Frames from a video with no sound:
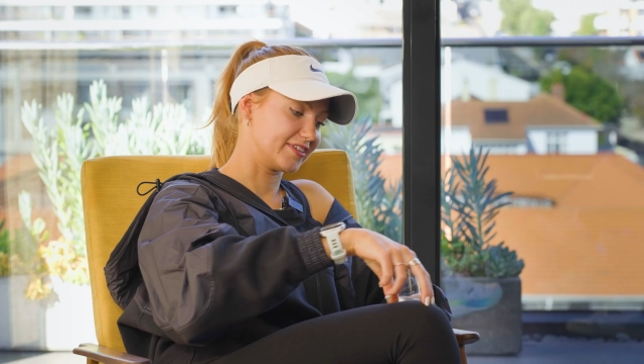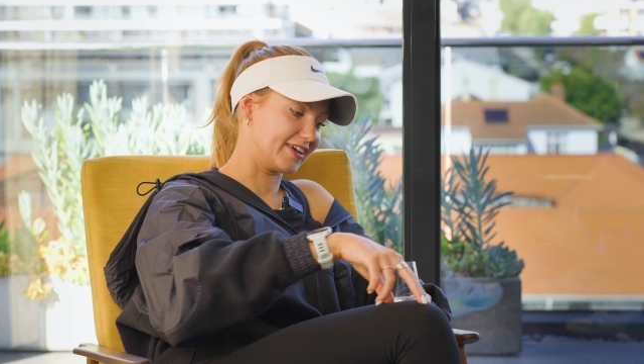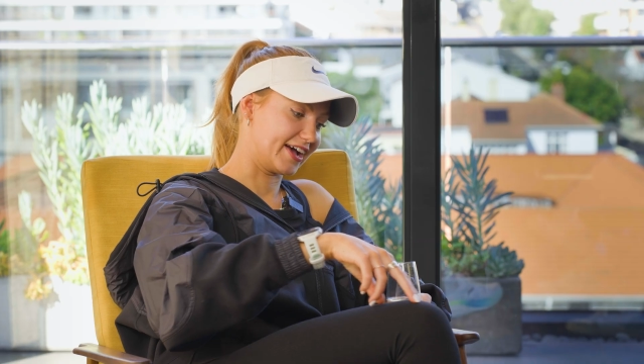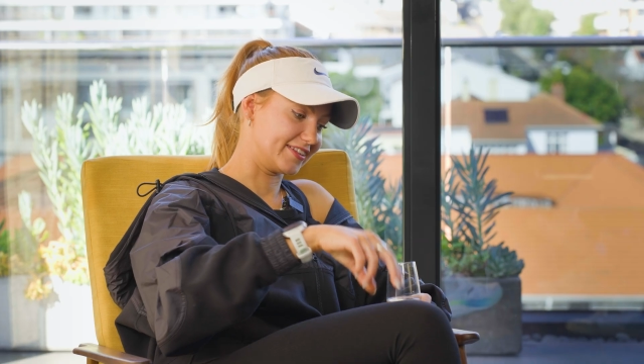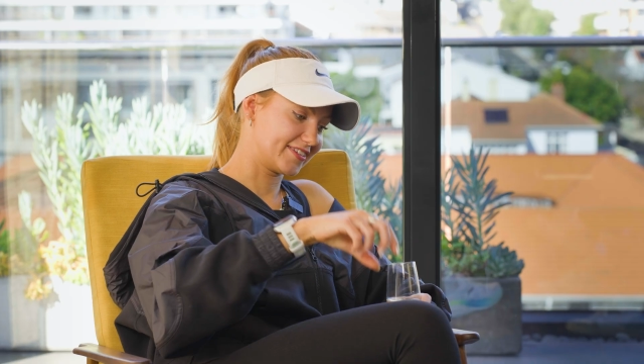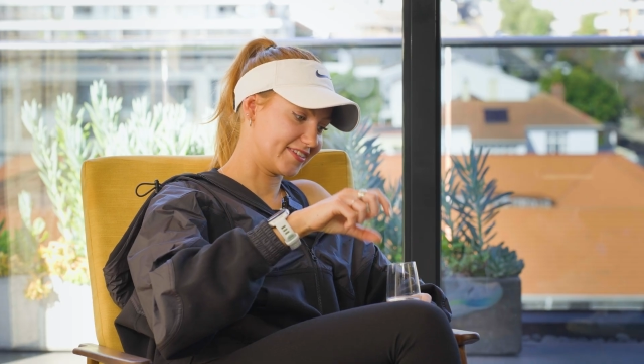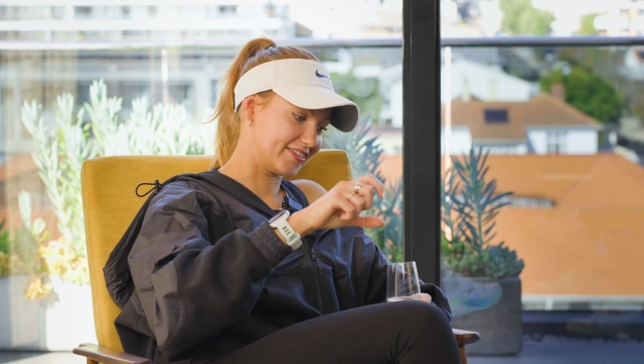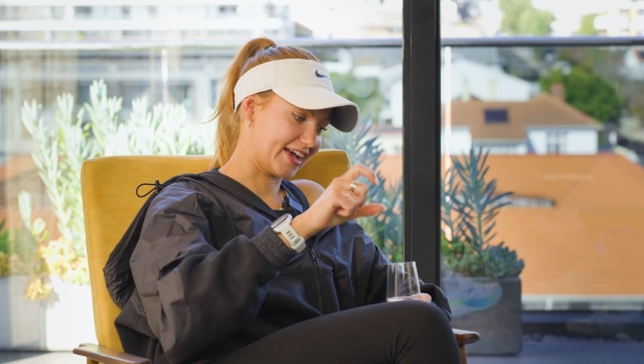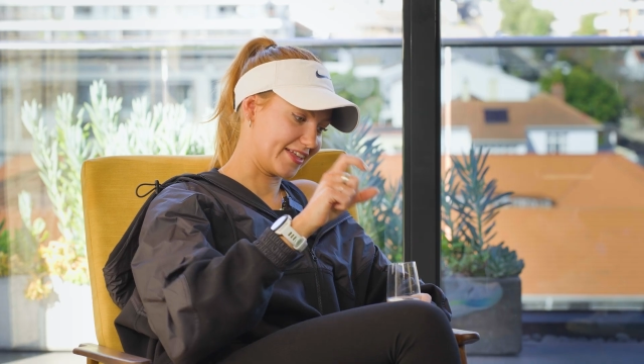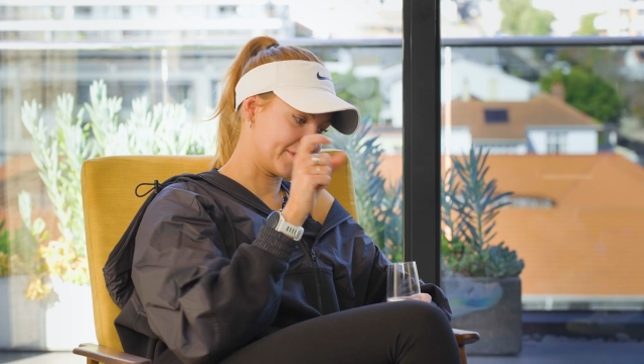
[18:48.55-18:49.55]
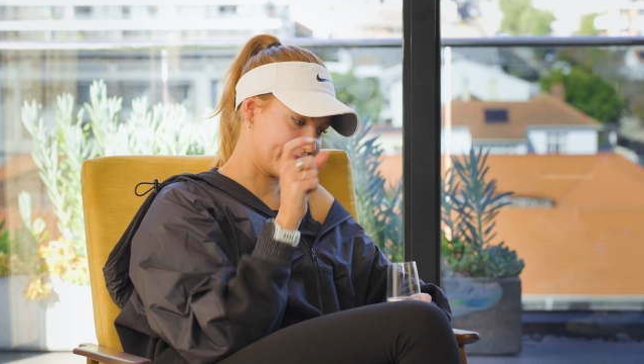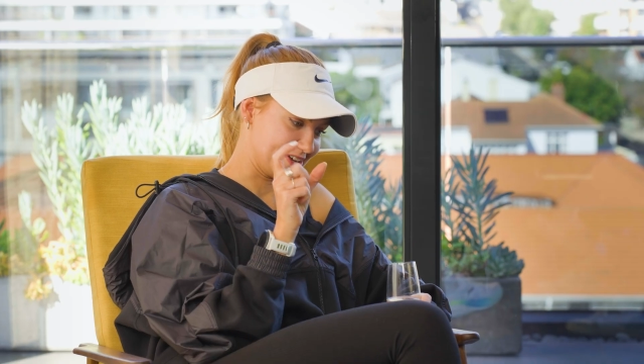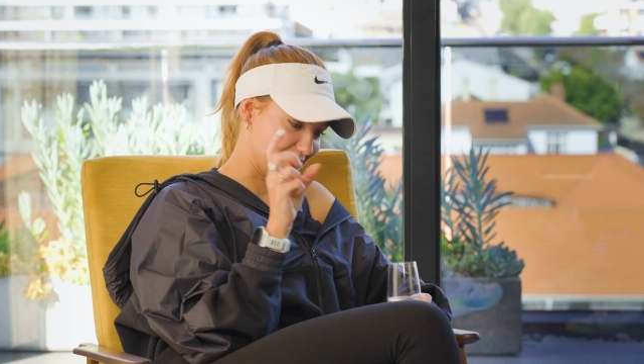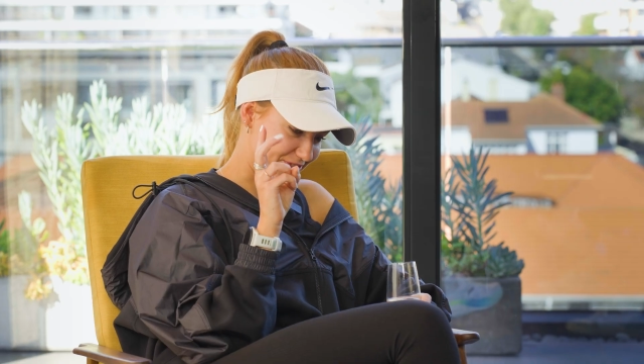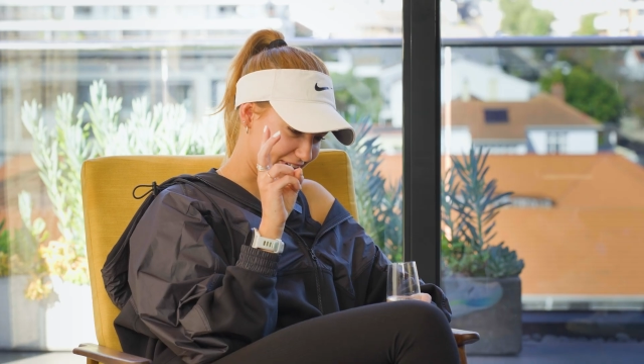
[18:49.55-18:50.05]
that
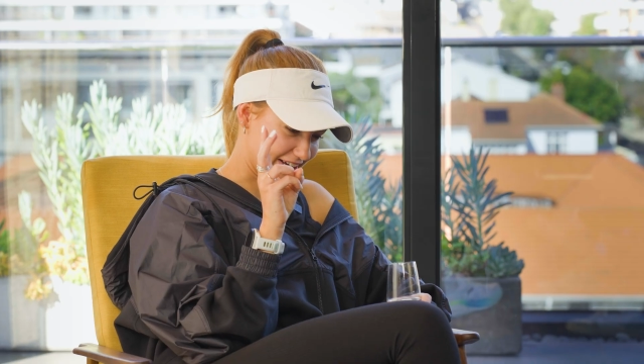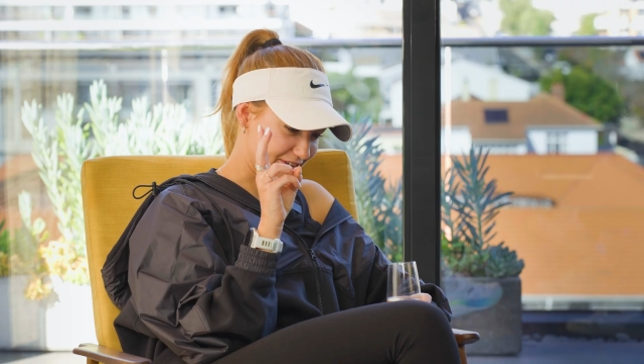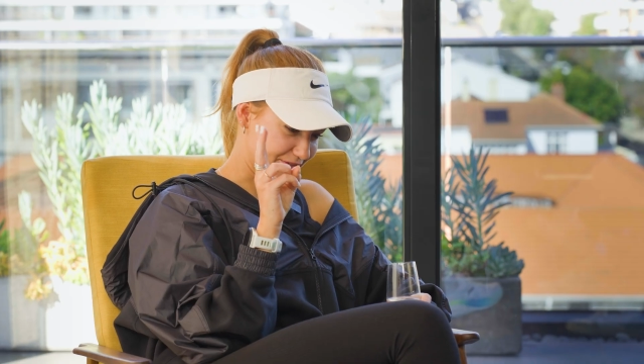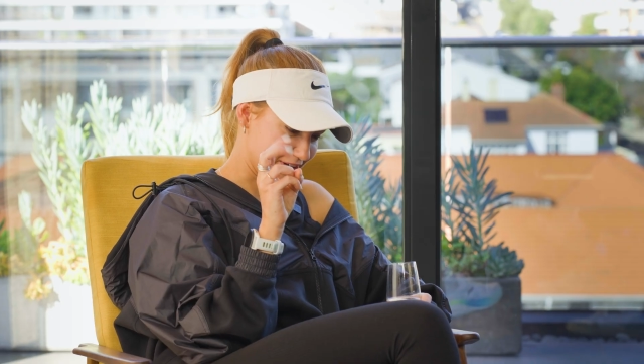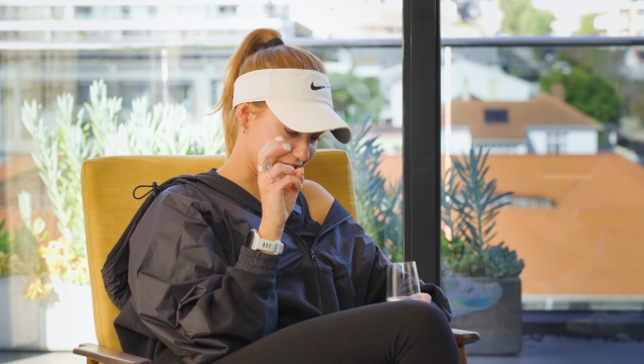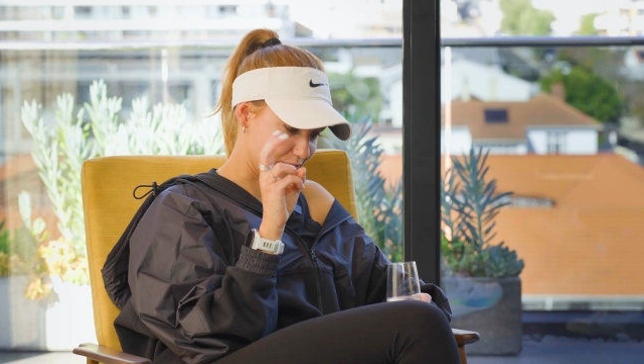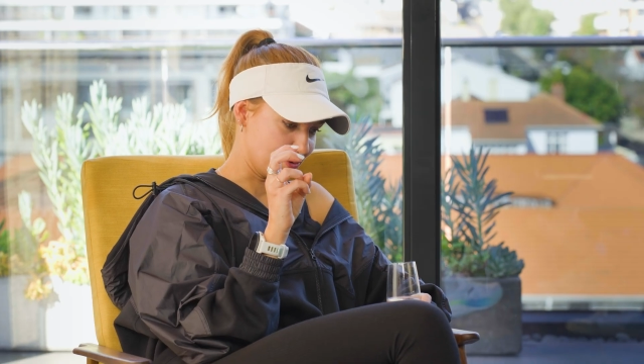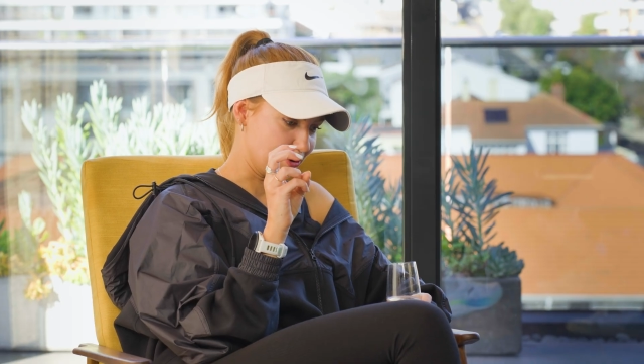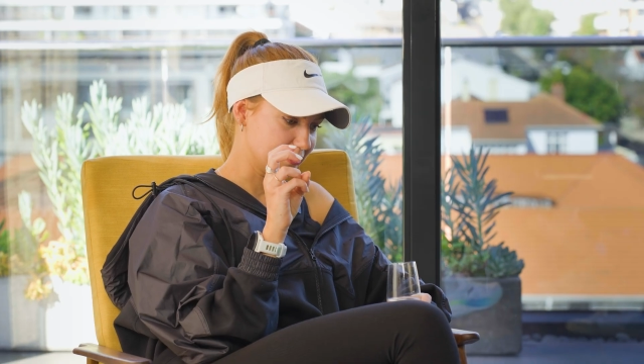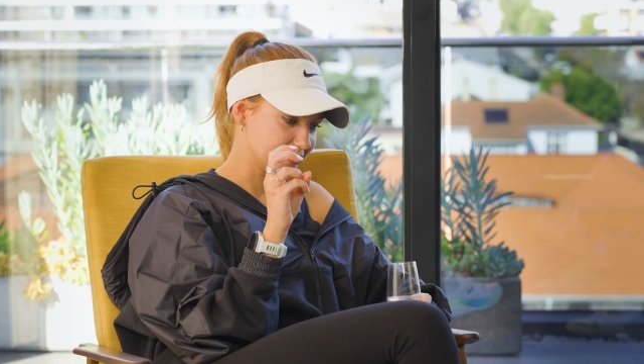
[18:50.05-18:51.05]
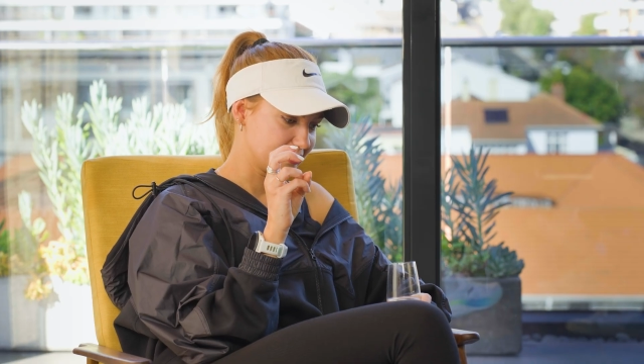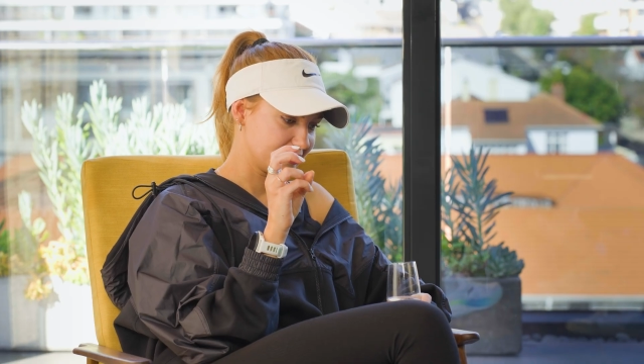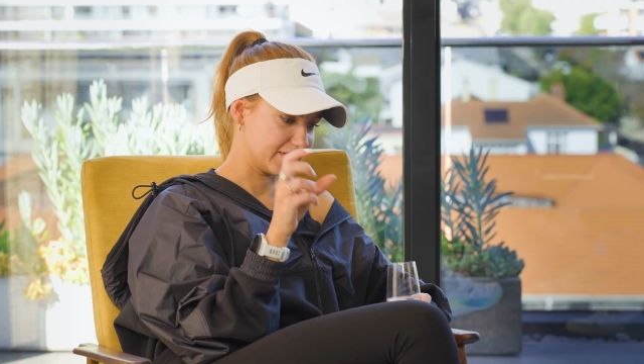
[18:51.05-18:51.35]
when you feel like you've hit the wall,